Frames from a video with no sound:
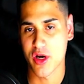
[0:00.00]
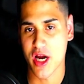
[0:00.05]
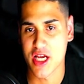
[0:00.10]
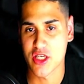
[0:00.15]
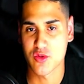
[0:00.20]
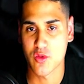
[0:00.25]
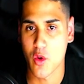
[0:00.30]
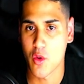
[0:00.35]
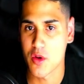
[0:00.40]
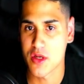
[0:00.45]
We
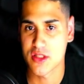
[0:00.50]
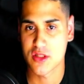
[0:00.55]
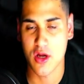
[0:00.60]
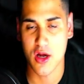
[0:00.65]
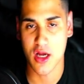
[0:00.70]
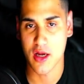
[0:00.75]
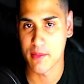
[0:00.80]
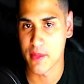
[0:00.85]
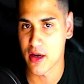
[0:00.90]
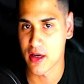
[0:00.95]
always talk
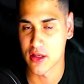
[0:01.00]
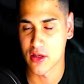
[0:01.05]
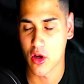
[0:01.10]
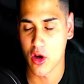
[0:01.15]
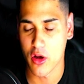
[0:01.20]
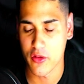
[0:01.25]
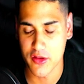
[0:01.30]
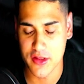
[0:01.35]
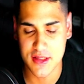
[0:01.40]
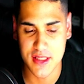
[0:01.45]
about it all the
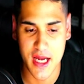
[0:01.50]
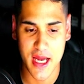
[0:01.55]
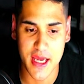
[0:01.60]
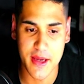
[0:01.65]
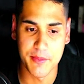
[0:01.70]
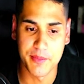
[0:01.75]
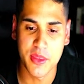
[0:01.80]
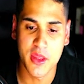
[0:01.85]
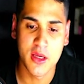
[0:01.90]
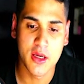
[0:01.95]
time,
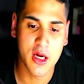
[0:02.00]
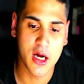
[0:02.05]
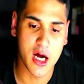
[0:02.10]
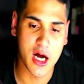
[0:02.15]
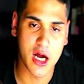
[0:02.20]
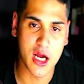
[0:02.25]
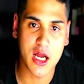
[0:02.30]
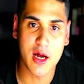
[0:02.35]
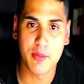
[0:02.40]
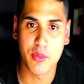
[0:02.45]
a
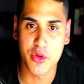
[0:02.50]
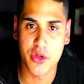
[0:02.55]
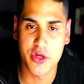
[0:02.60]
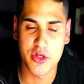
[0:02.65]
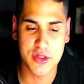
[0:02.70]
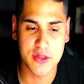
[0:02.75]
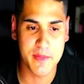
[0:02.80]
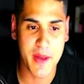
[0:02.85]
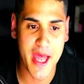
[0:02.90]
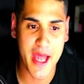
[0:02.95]
couple years
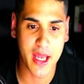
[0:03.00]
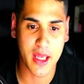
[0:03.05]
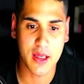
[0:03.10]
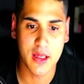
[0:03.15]
back.